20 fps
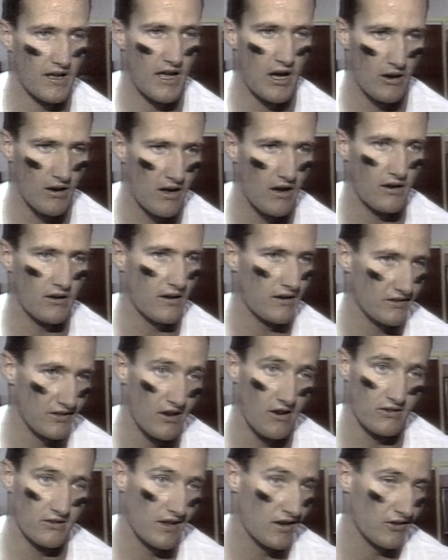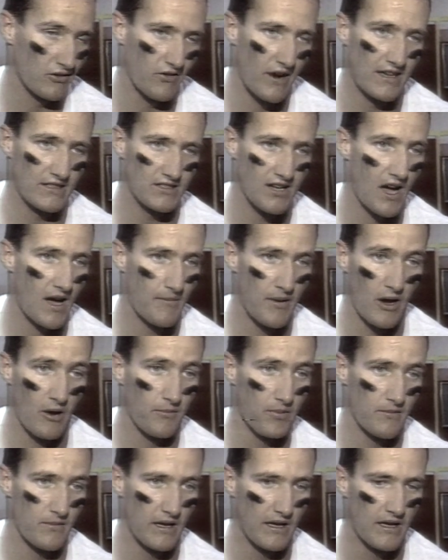And his list of
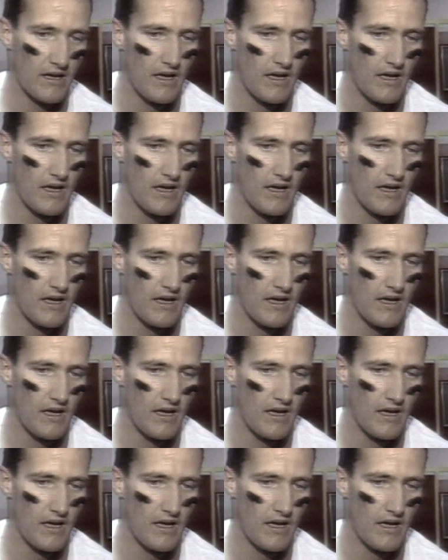clients was